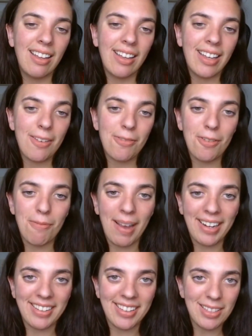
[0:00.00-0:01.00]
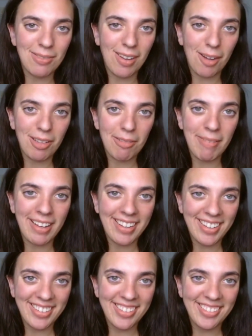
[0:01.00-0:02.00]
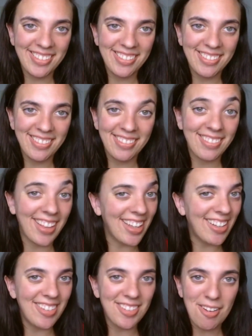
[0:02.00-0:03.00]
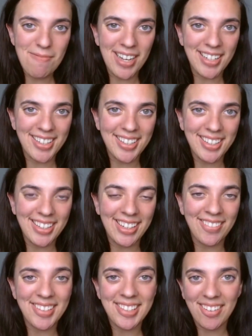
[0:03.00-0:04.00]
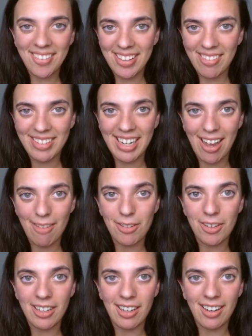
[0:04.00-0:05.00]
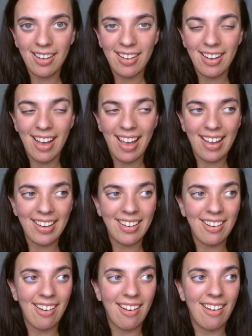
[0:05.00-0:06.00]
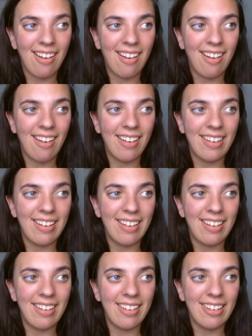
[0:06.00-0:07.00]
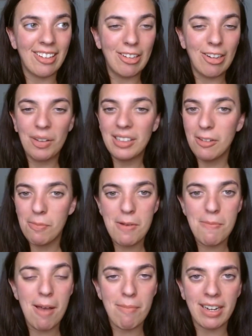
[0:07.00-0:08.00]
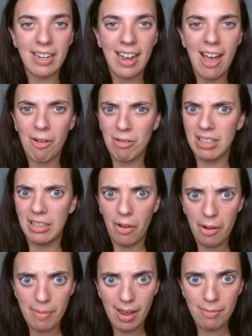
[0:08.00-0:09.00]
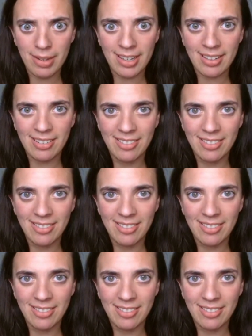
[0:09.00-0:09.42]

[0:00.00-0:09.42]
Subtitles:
If you've made it this far with me, thank you so much. It was so lovely to have you here, and you know a little bit about me now, or a lot about me,